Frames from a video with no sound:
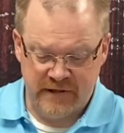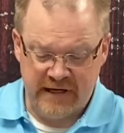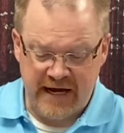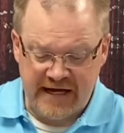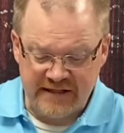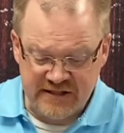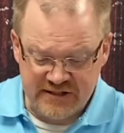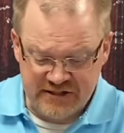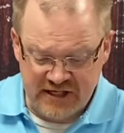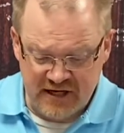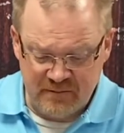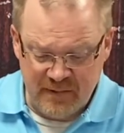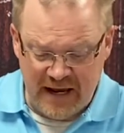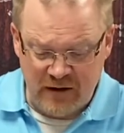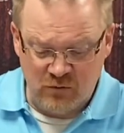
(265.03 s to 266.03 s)
and the Son
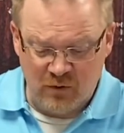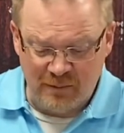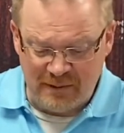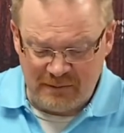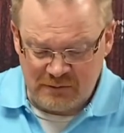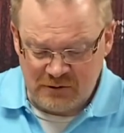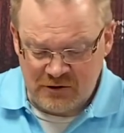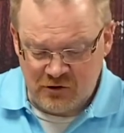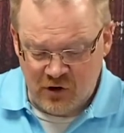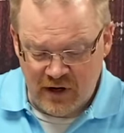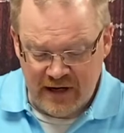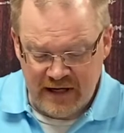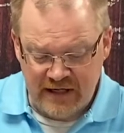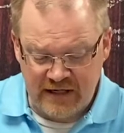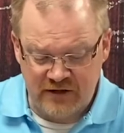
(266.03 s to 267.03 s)
of Man will be
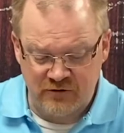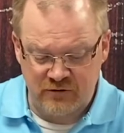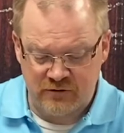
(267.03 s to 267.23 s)
betrayed